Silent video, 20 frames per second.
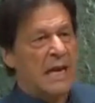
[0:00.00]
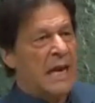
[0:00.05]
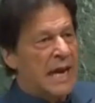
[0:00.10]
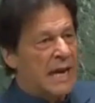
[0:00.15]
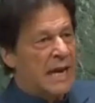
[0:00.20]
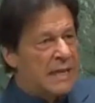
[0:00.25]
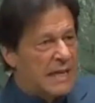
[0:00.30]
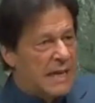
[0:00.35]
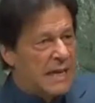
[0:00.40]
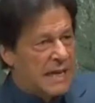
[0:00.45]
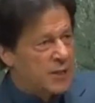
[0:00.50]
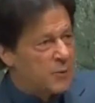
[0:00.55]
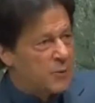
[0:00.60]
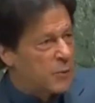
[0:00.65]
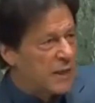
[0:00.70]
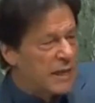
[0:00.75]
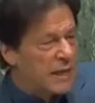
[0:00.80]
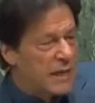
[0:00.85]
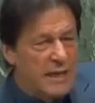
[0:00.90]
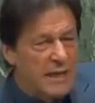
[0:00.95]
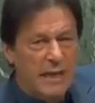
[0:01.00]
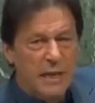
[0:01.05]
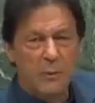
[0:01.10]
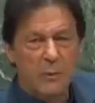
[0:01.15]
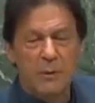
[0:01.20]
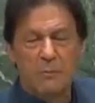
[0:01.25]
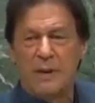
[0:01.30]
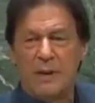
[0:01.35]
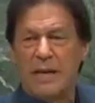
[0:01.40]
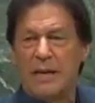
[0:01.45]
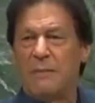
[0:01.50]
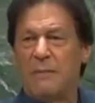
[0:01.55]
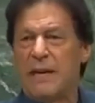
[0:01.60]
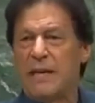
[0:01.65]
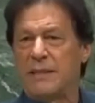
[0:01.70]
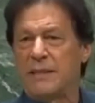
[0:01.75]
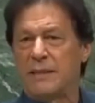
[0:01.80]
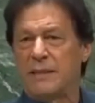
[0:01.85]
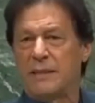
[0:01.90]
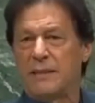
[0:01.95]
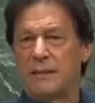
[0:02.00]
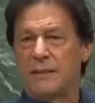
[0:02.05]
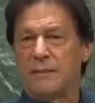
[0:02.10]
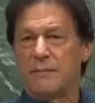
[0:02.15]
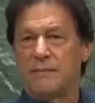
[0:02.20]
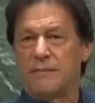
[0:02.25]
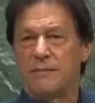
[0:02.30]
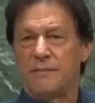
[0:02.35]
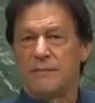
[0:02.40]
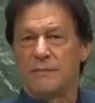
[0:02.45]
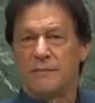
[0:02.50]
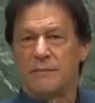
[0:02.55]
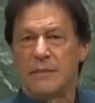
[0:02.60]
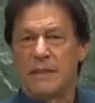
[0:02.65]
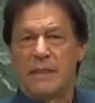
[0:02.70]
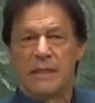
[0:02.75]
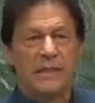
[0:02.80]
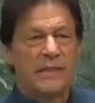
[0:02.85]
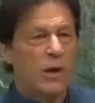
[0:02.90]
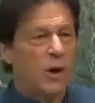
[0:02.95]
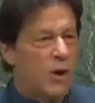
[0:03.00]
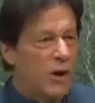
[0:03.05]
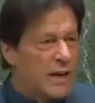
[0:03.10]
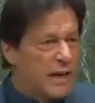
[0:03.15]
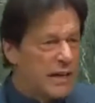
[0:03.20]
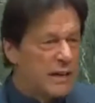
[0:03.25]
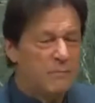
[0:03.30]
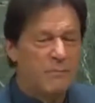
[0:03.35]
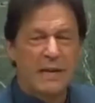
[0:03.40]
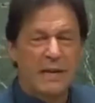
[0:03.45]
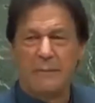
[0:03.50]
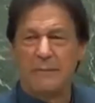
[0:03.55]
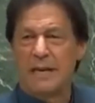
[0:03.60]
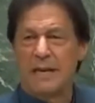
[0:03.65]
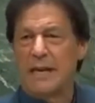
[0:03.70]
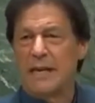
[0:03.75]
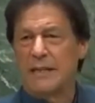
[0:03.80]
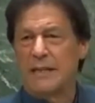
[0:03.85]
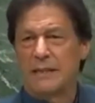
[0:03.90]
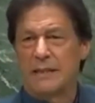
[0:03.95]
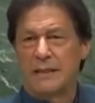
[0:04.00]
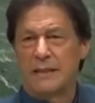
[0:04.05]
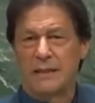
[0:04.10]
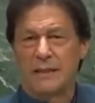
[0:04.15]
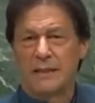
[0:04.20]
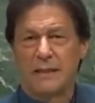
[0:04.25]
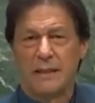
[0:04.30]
And guess what? India will blame us. They're already blaming us.